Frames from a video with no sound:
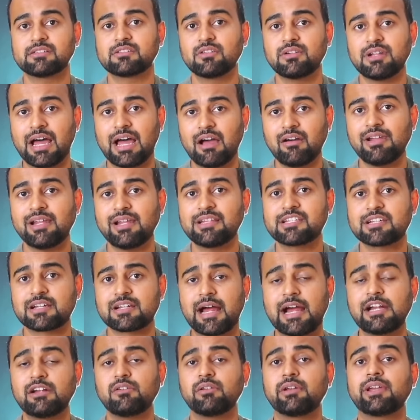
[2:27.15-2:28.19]
now let's
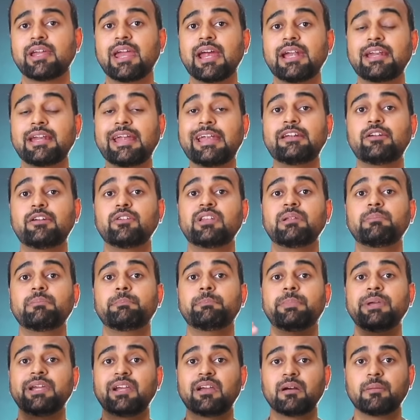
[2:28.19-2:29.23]
try to get into the
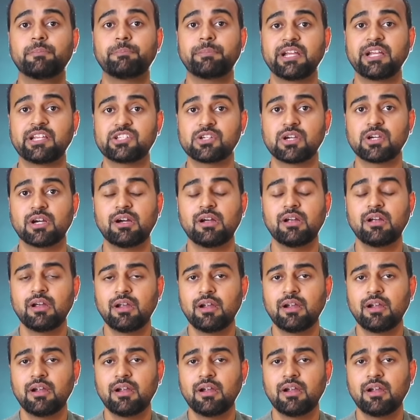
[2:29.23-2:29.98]
bigger picture.